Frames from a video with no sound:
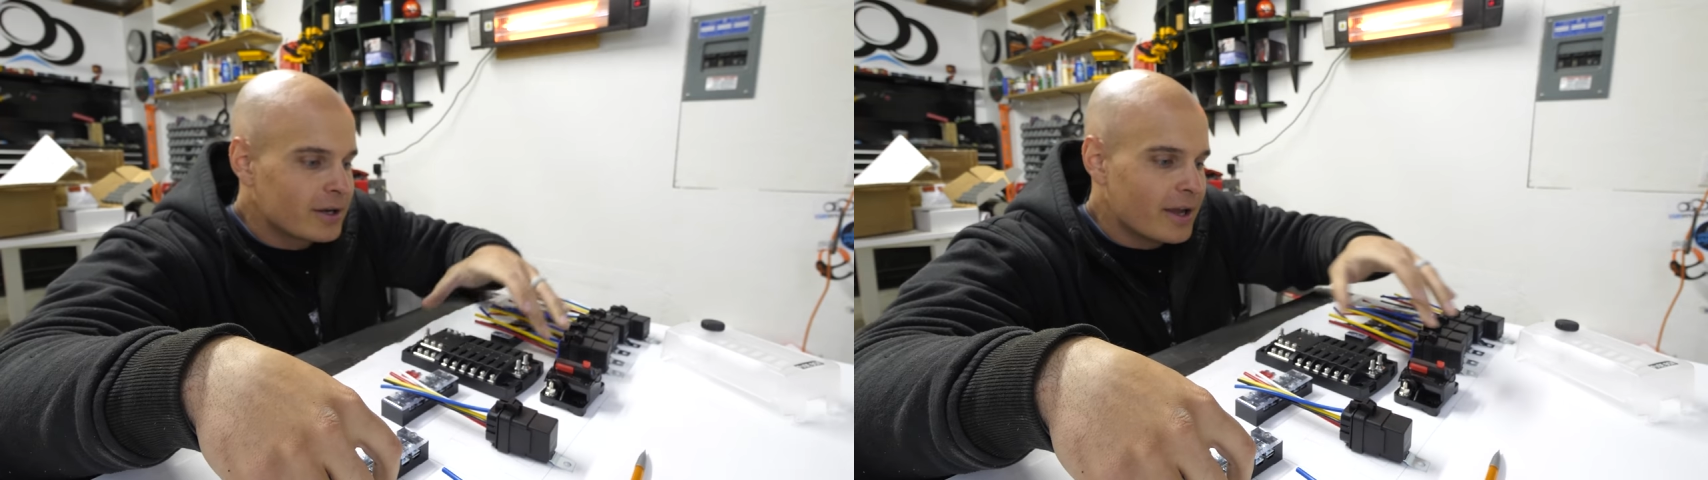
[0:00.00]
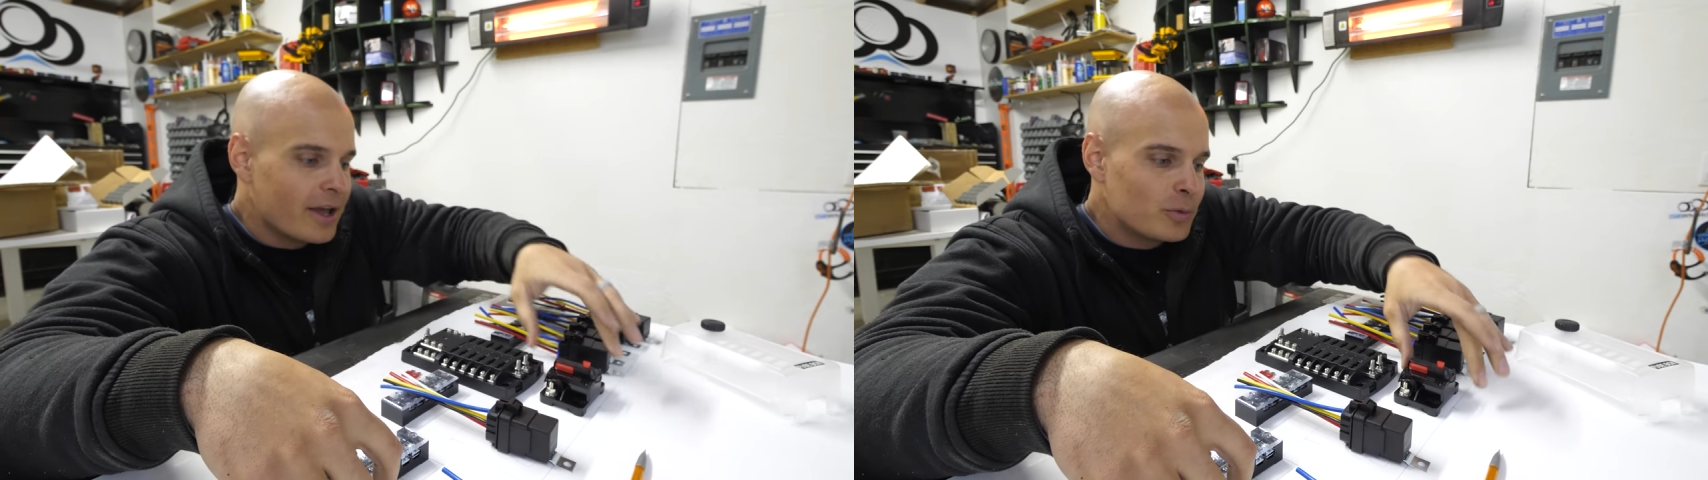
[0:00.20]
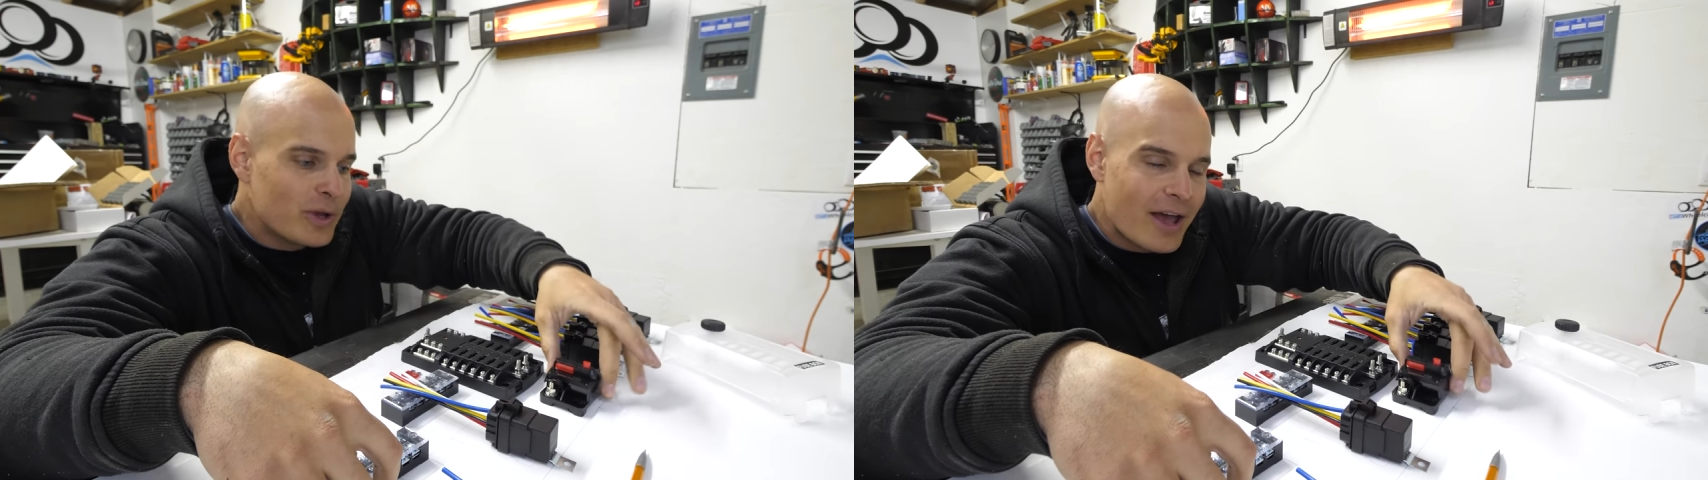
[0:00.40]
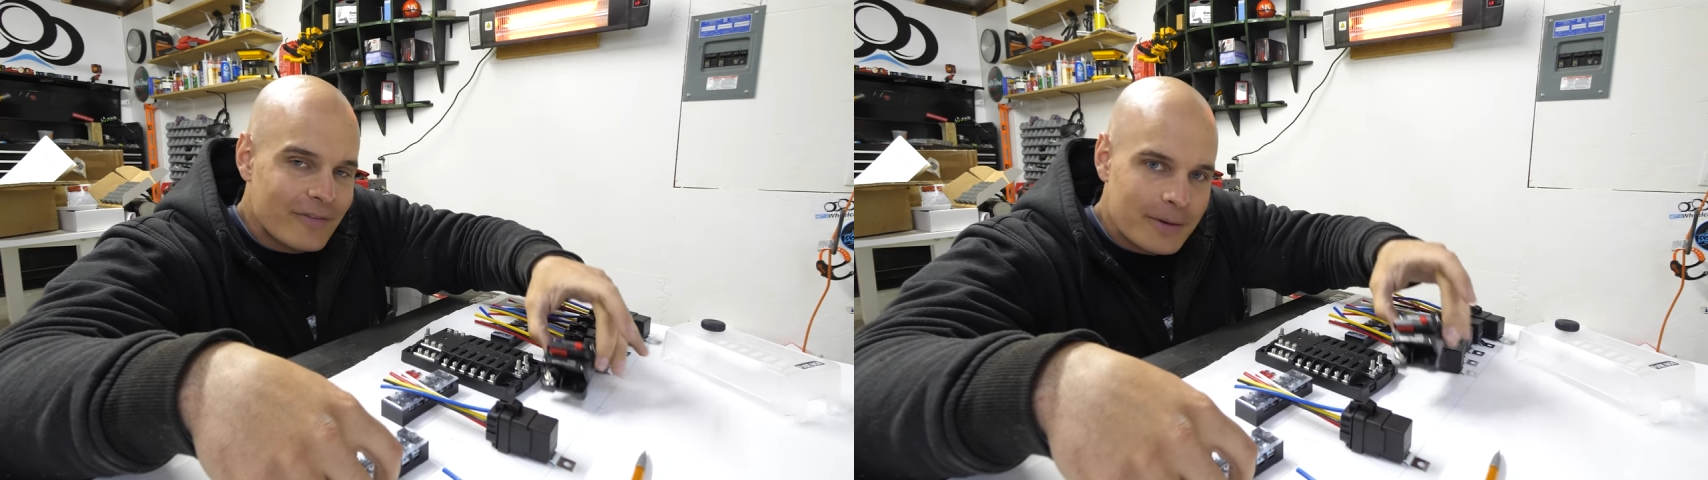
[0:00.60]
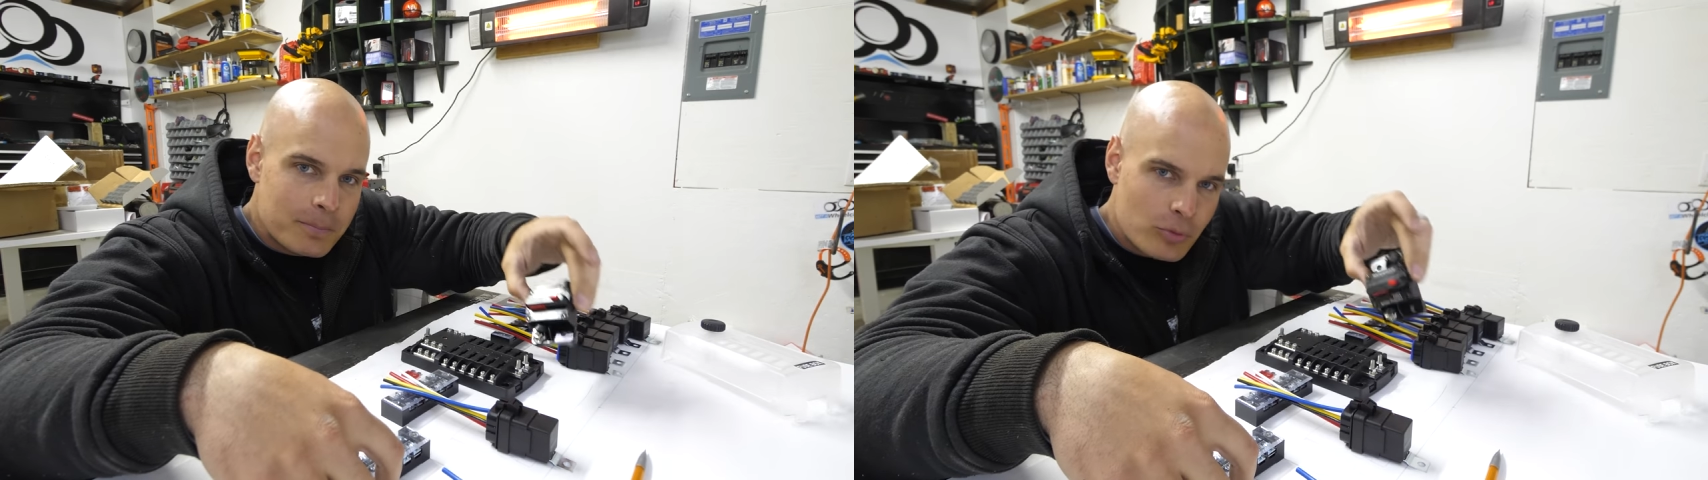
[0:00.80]
and we have
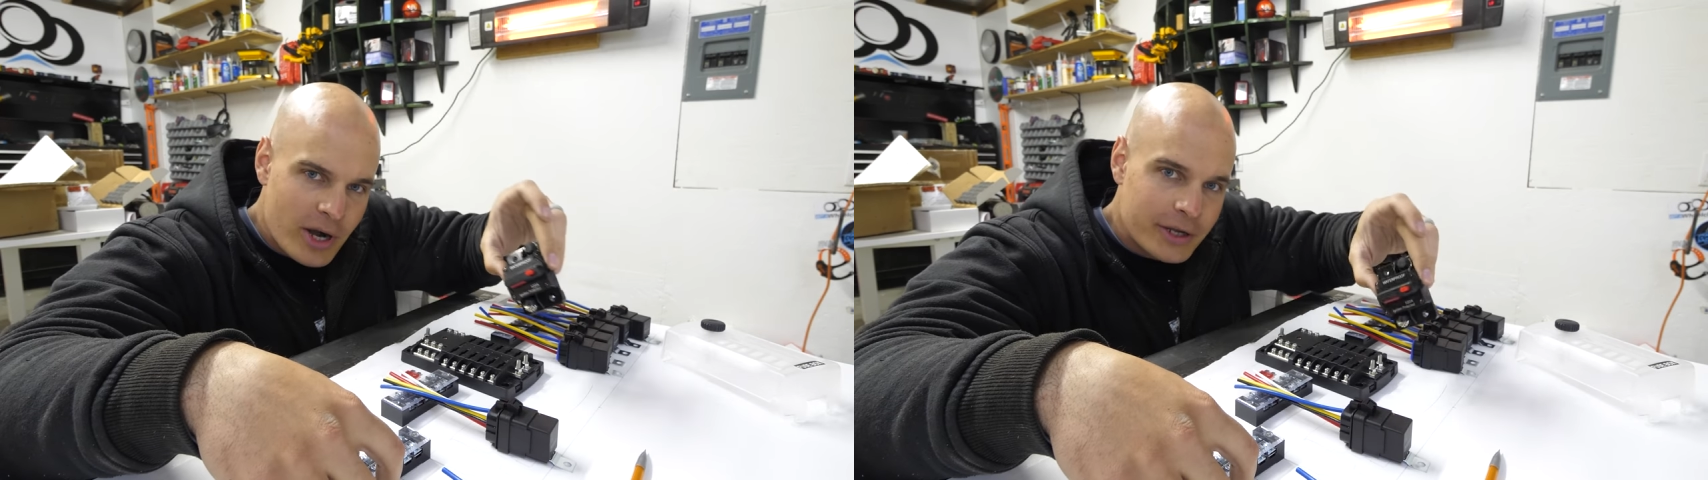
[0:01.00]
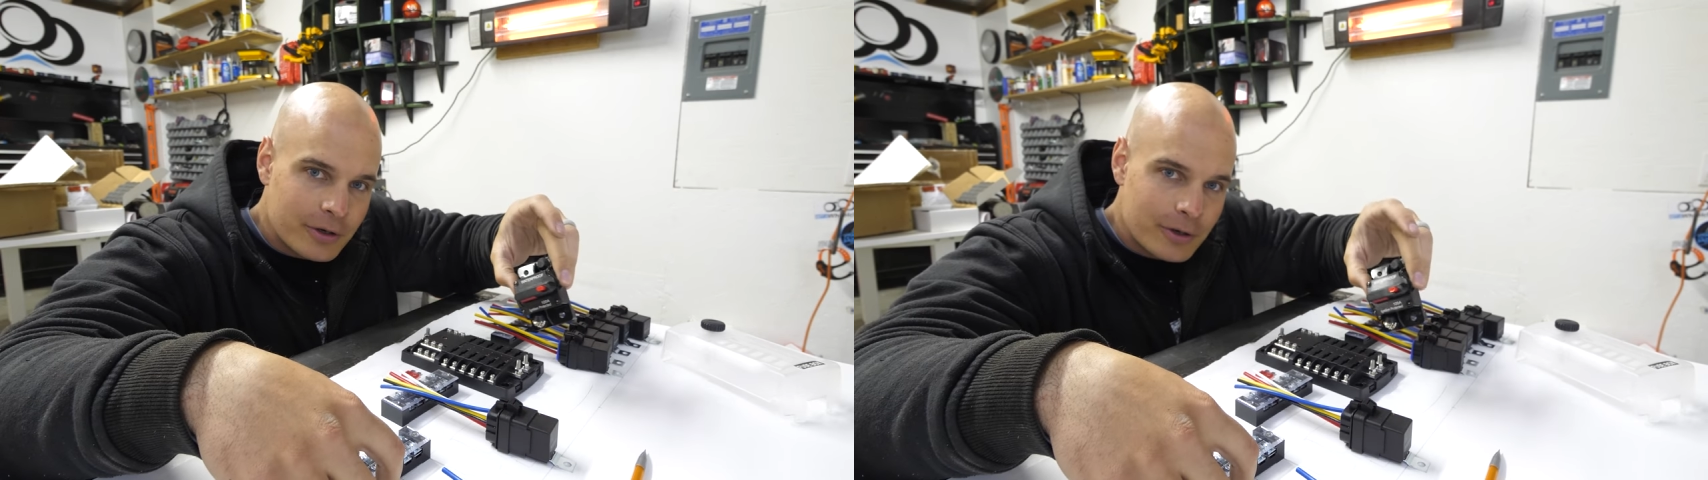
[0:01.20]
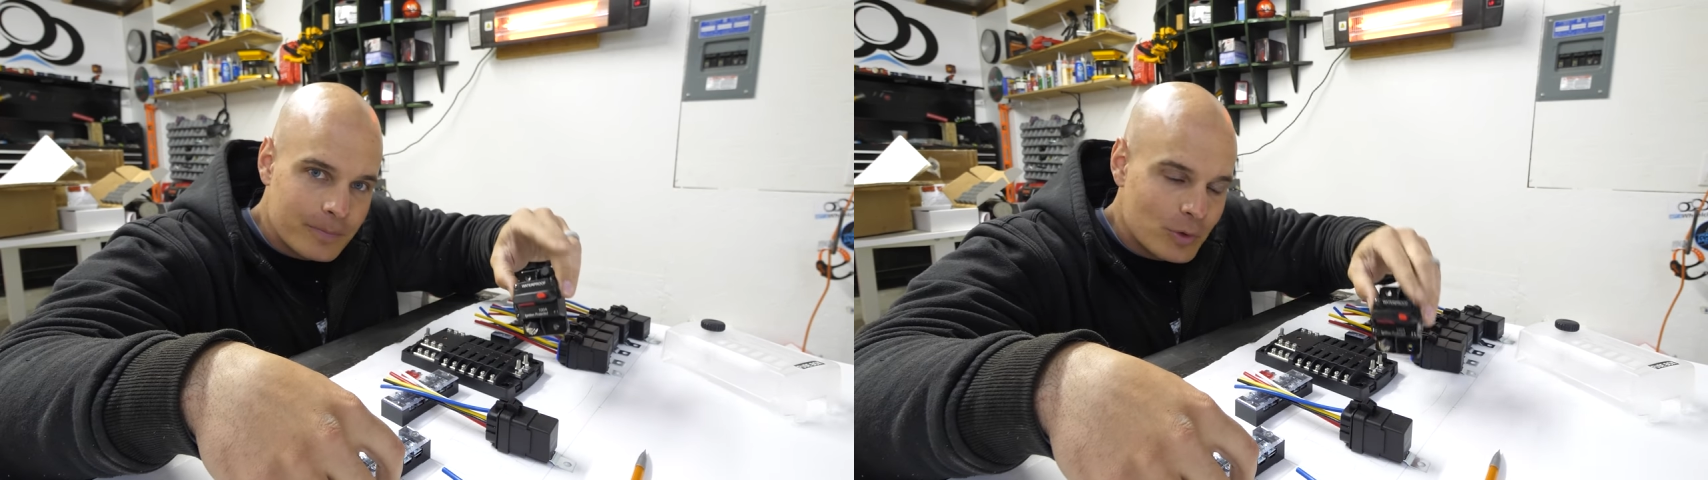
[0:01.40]
a breaker,